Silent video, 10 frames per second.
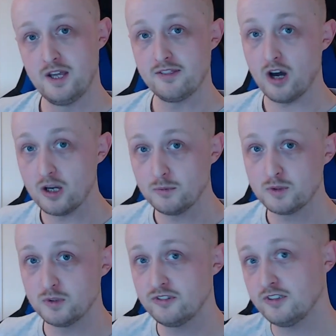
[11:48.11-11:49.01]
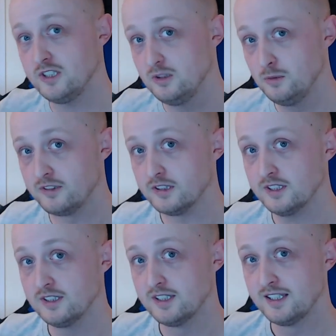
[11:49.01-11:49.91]
that I would want to use
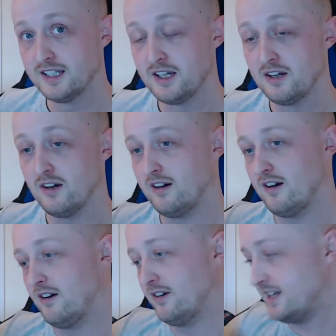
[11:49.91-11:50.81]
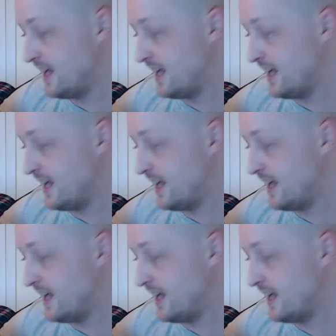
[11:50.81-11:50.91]
it on an